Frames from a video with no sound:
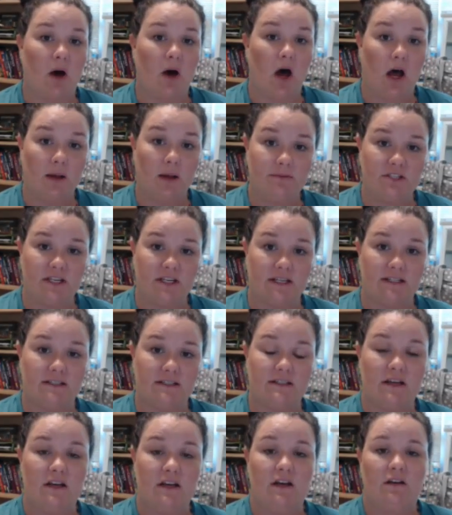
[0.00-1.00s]
options
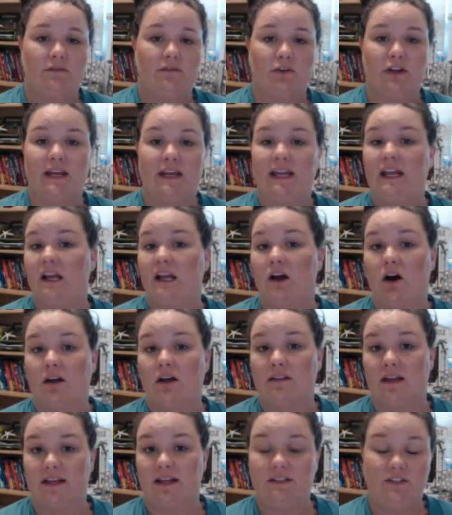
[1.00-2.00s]
for getting
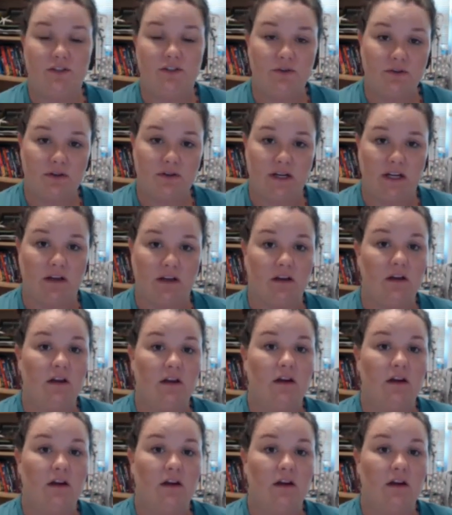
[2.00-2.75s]
online tutoring